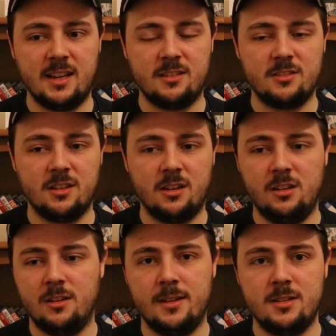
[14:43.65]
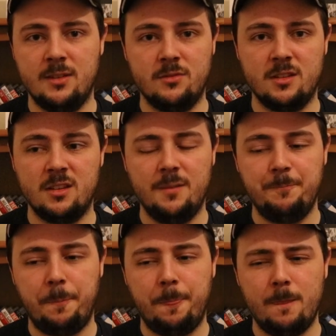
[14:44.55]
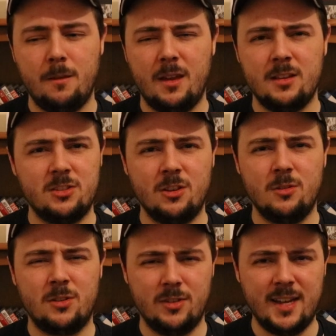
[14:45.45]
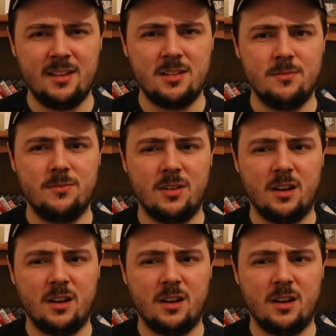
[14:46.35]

And, you know, it's definitely, it's so creative,